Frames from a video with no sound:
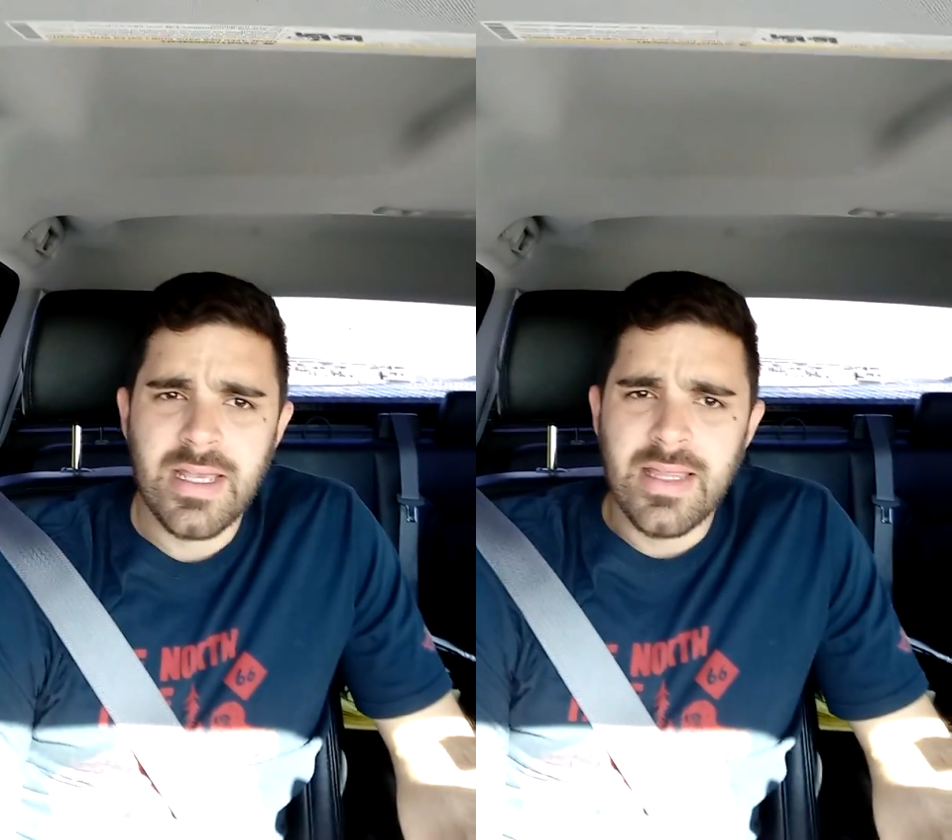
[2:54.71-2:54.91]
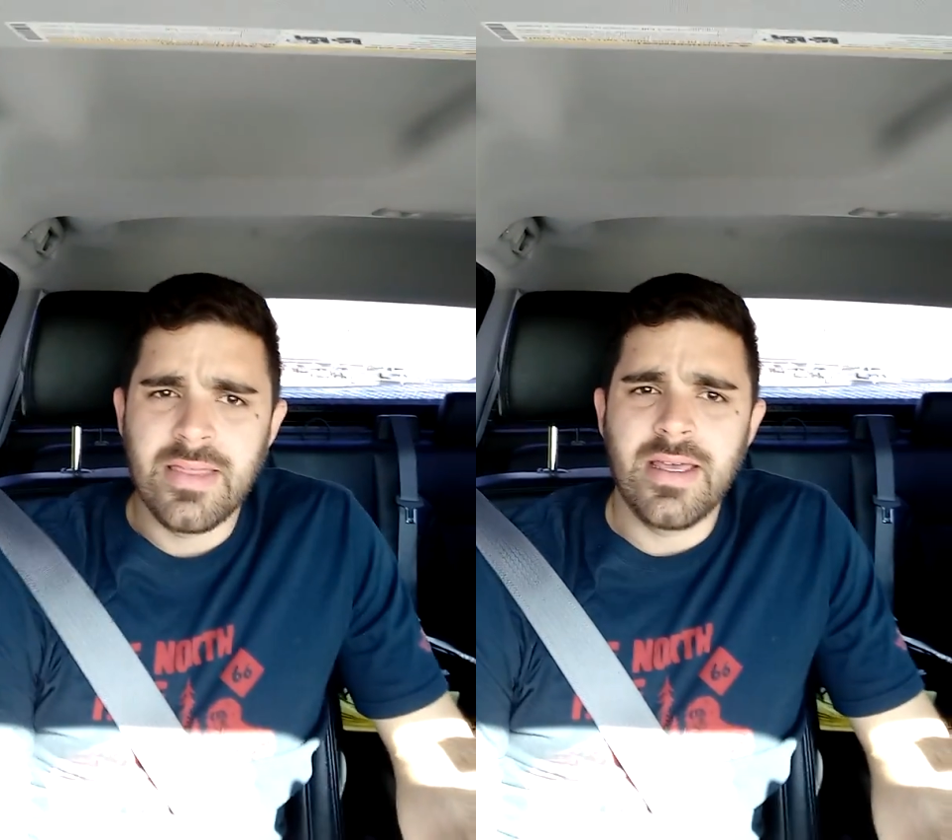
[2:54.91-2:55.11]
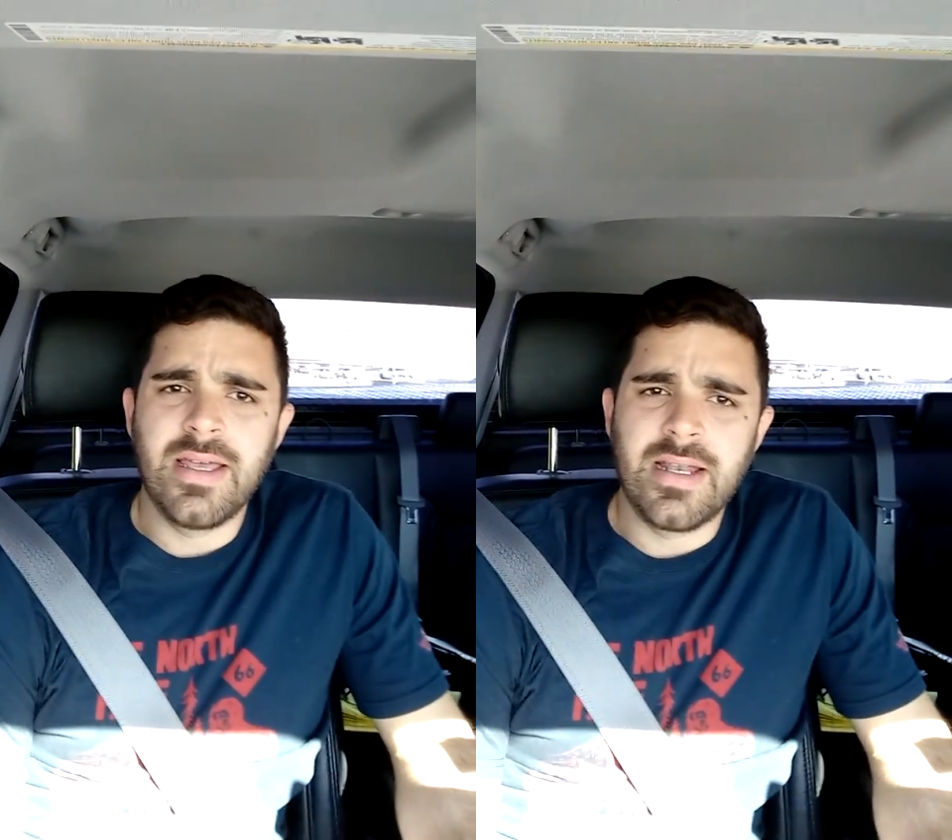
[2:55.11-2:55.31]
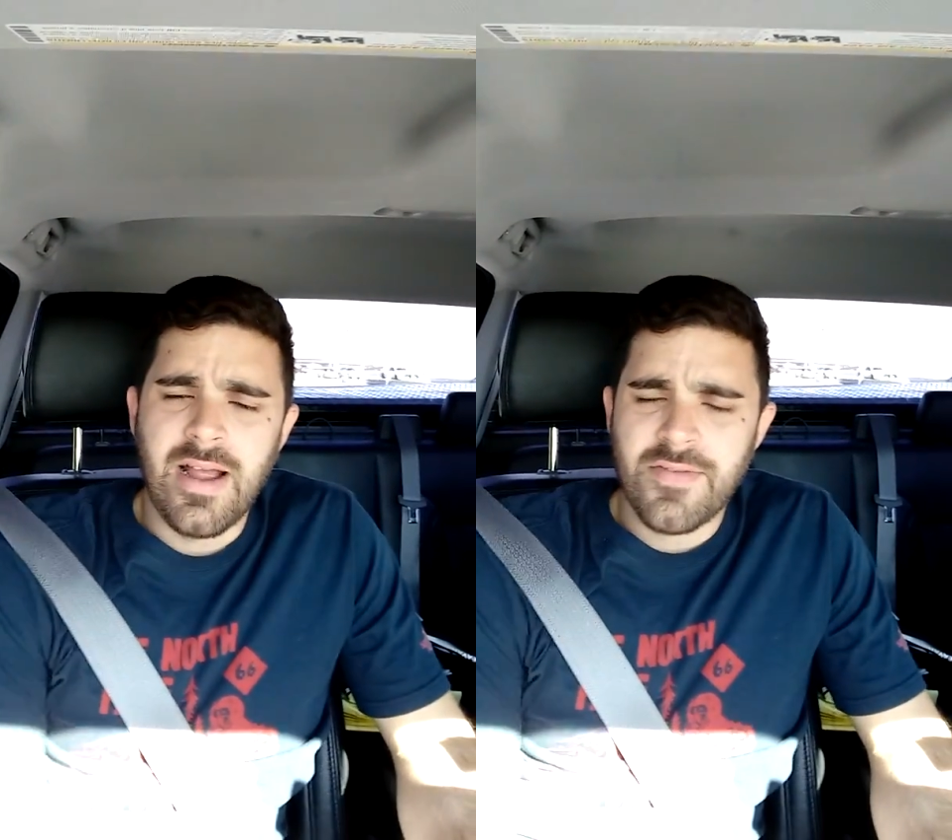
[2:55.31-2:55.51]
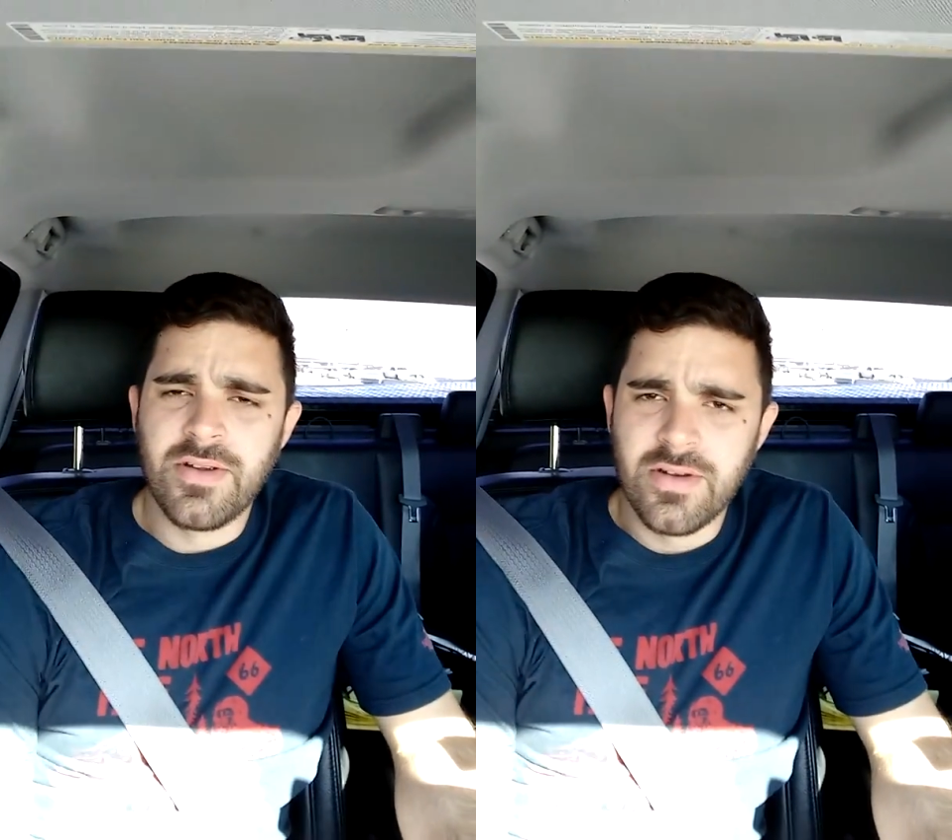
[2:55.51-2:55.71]
and then
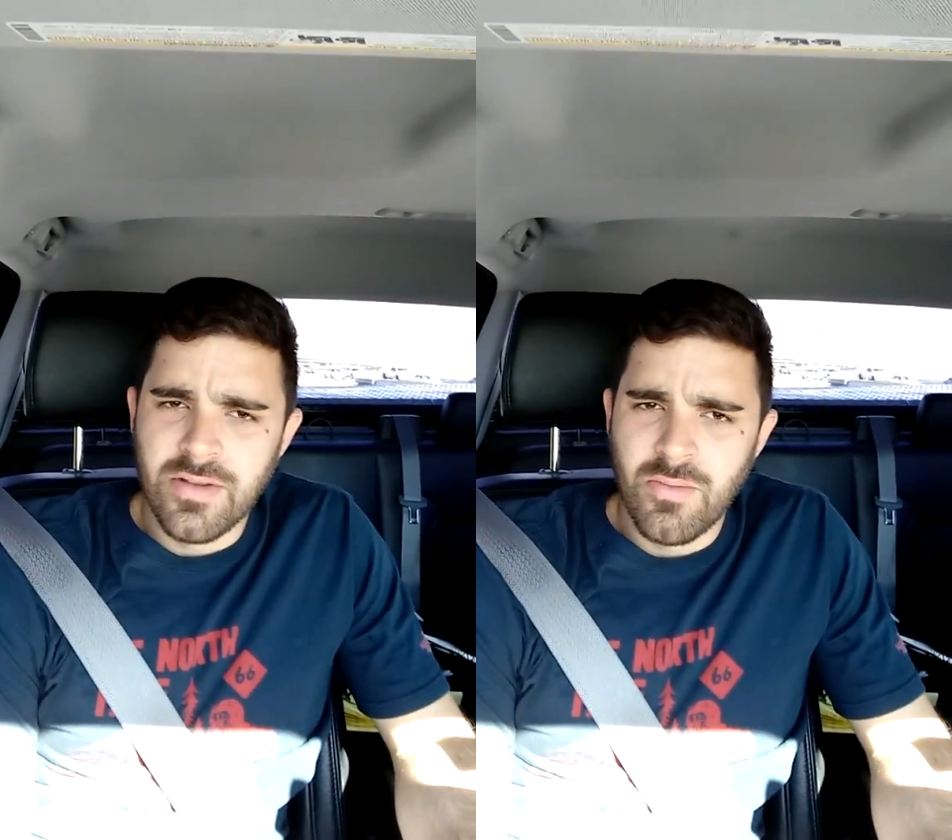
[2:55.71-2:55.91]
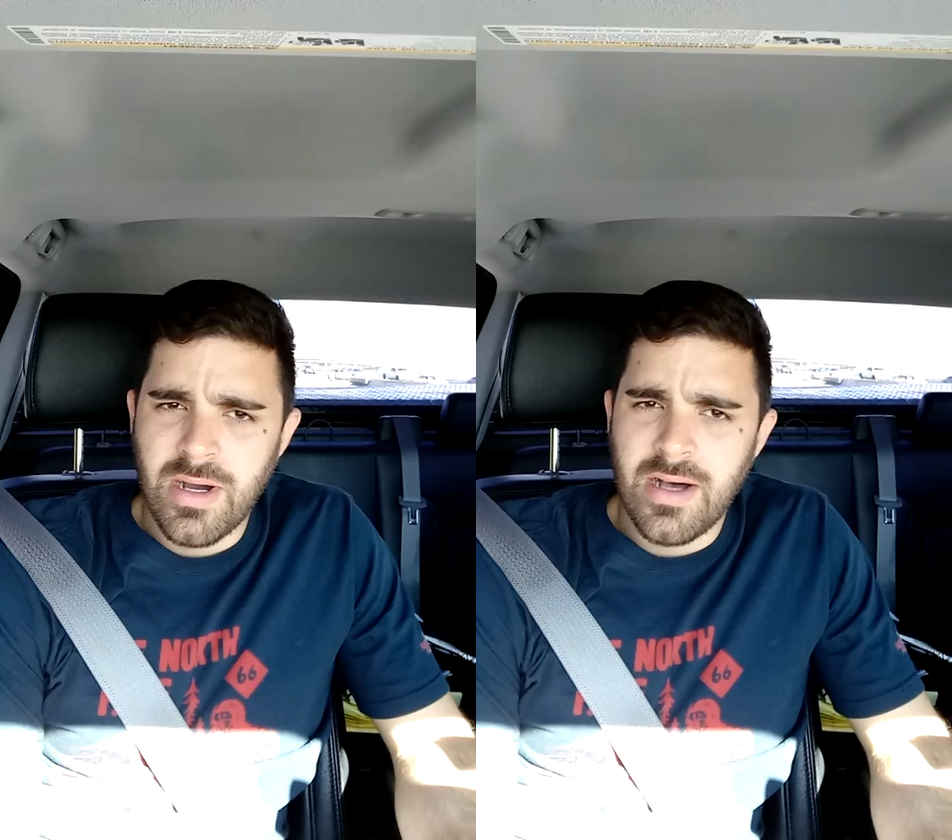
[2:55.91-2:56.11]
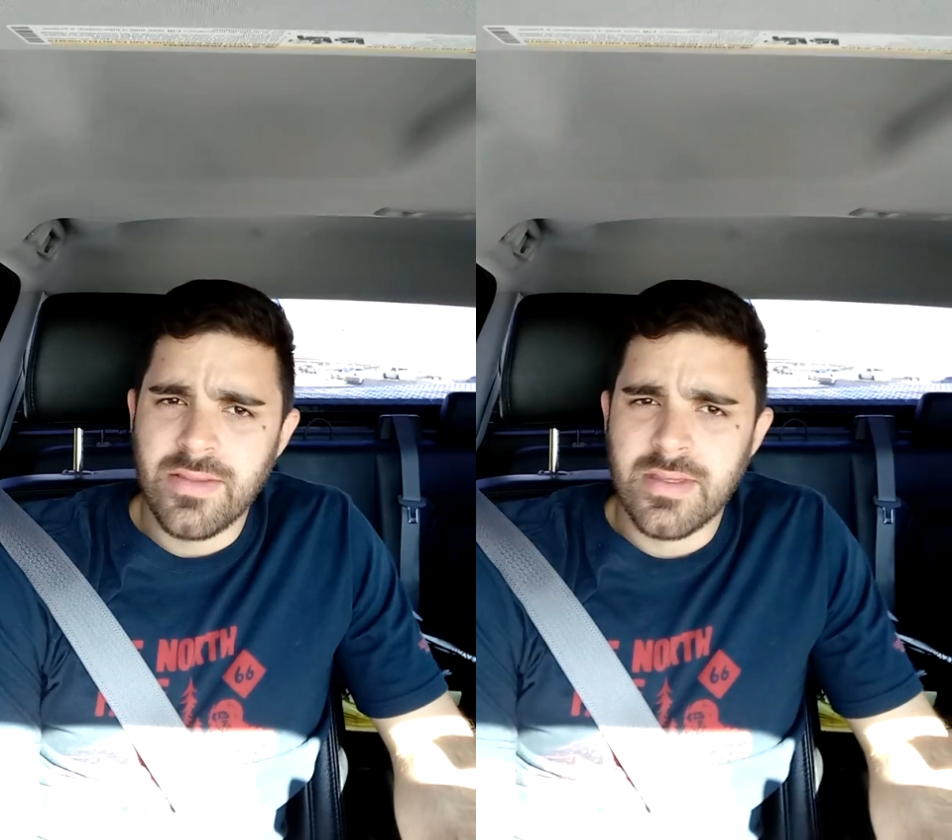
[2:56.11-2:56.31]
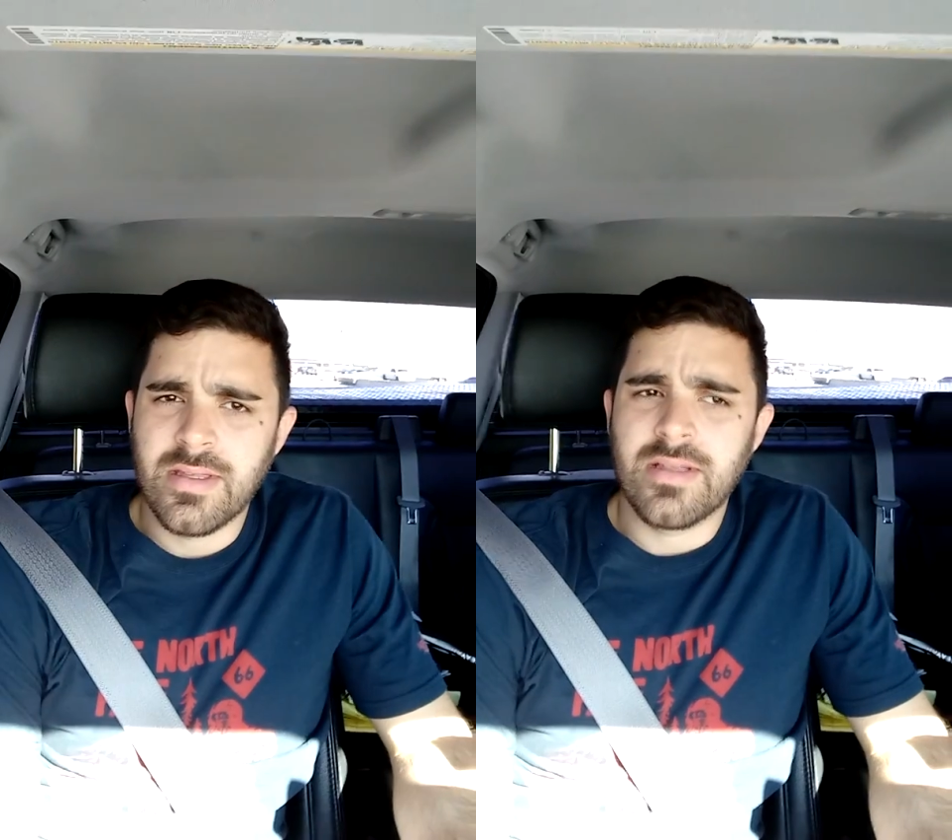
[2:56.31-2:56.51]
after a little while